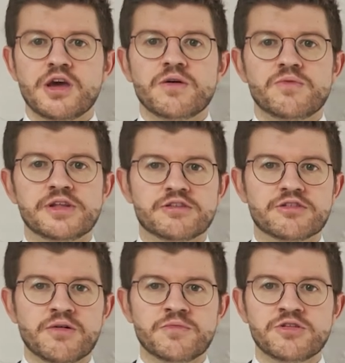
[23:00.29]
We
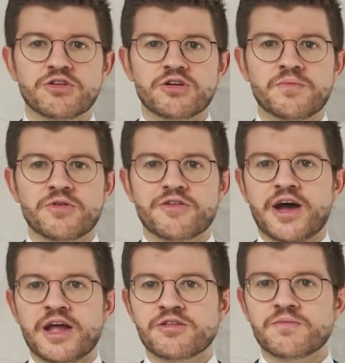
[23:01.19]
determined the number of
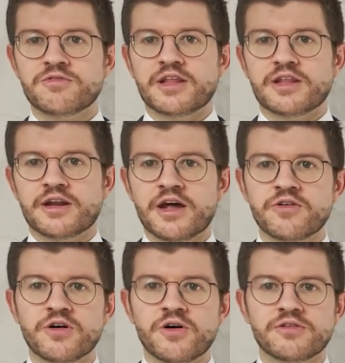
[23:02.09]
atoms in a
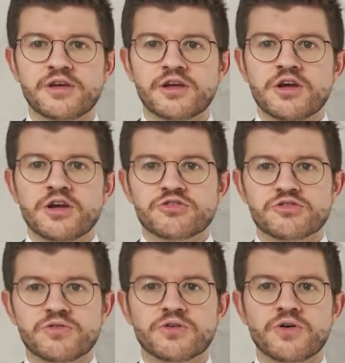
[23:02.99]
nanocoating
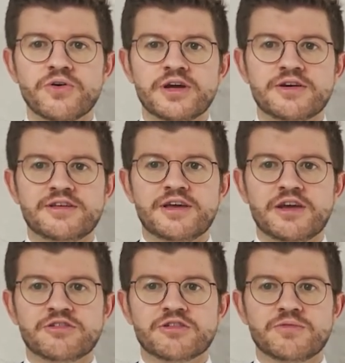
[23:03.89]
through
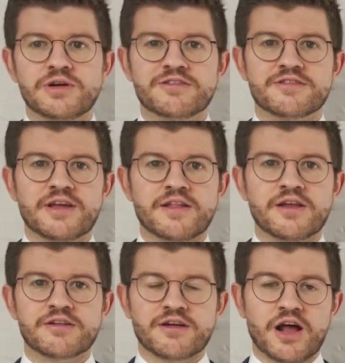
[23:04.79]
co-irradiation with
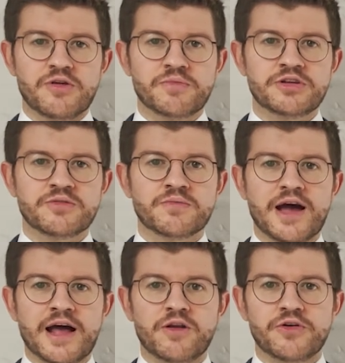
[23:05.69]
standard aluminium
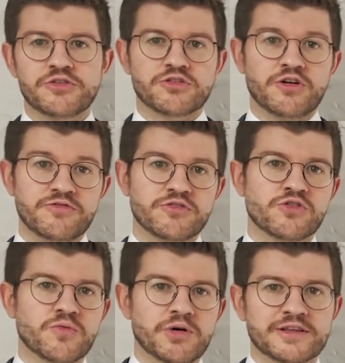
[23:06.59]
alloys of
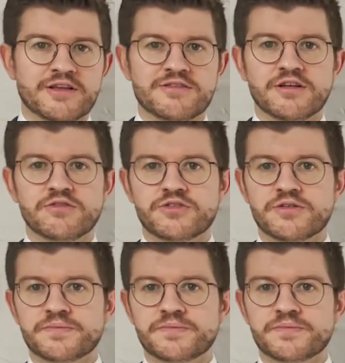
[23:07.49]
cobalt and silver.